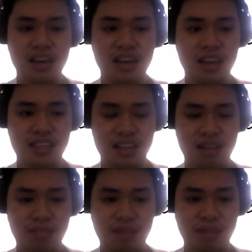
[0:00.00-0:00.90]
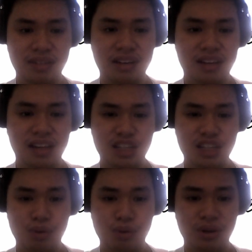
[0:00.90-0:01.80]
It is a non-proprietary
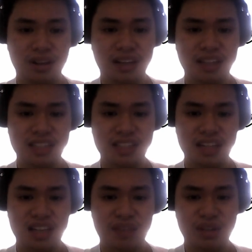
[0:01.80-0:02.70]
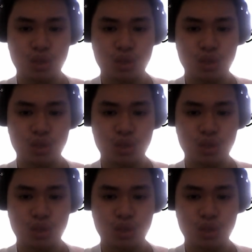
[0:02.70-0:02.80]
election protocol that is dynamic